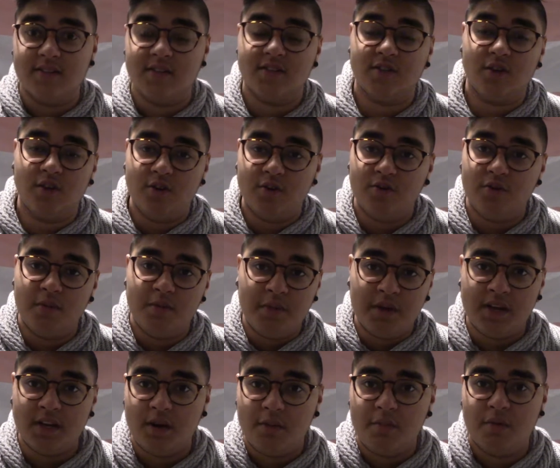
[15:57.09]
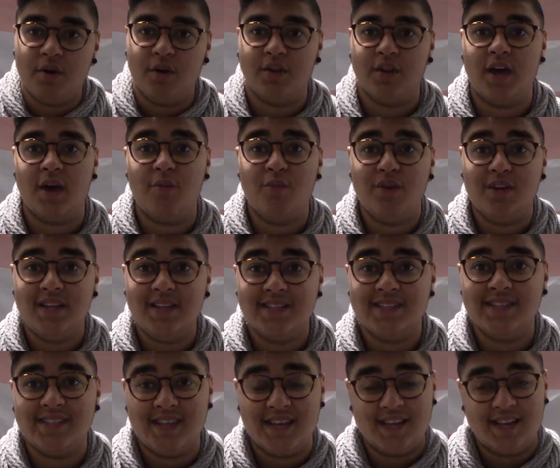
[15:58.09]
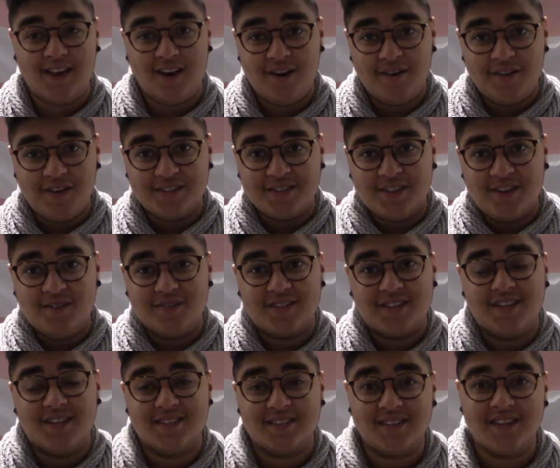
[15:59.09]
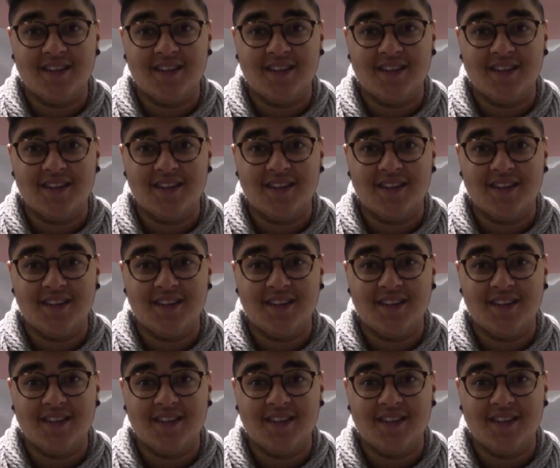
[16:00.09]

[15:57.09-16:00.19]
It's going to do a big number on that, and we need to take care of ourselves because